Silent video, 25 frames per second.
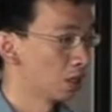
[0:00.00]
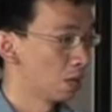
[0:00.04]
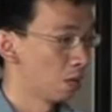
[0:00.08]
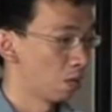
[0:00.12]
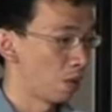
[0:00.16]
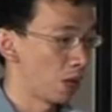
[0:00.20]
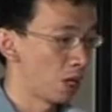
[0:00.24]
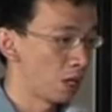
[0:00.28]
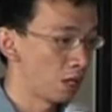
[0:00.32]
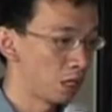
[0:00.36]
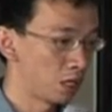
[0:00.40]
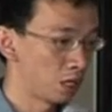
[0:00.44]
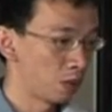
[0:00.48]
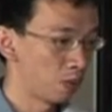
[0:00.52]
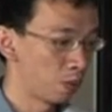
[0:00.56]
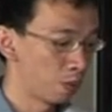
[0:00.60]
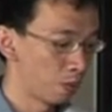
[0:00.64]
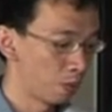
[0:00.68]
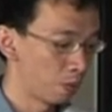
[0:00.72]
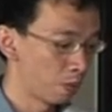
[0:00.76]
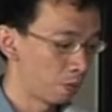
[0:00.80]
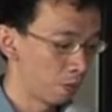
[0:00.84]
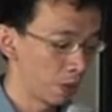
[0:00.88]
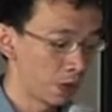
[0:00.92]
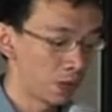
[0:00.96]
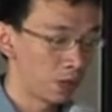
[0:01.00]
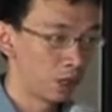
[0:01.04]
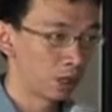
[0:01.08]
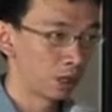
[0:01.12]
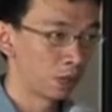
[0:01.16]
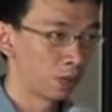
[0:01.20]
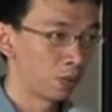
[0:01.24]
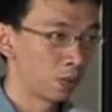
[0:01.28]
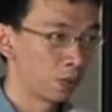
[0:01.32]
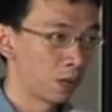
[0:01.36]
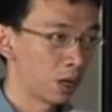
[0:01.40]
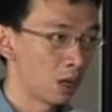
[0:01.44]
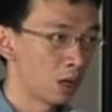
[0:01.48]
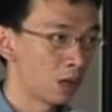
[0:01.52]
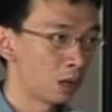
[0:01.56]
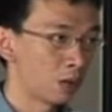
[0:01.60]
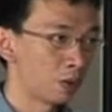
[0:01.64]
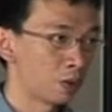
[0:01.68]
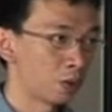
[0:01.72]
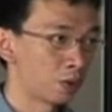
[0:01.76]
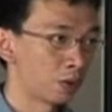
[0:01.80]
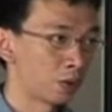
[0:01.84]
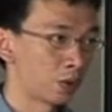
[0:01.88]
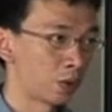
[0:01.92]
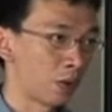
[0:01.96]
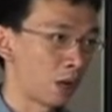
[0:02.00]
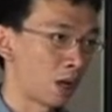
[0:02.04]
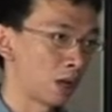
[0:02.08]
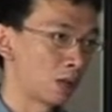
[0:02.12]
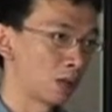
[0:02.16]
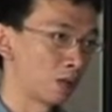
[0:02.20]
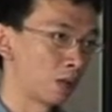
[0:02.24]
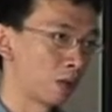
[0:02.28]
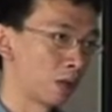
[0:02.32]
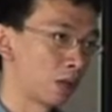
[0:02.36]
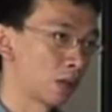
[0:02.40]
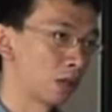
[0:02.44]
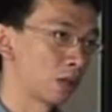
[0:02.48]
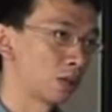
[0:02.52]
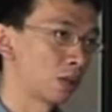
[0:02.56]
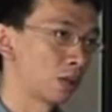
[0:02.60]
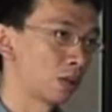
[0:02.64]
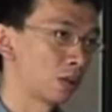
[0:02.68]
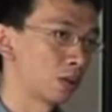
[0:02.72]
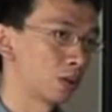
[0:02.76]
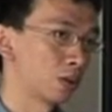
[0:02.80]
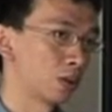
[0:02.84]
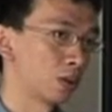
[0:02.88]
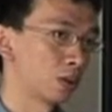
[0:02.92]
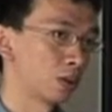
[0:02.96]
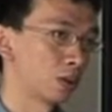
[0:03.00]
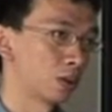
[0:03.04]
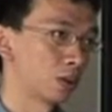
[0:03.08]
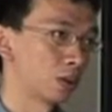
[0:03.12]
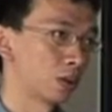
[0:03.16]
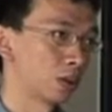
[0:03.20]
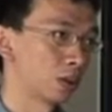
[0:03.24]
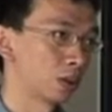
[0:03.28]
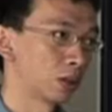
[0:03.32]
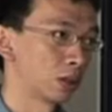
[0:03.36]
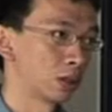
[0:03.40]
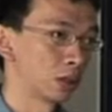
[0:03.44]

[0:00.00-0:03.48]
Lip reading: When this work transferred to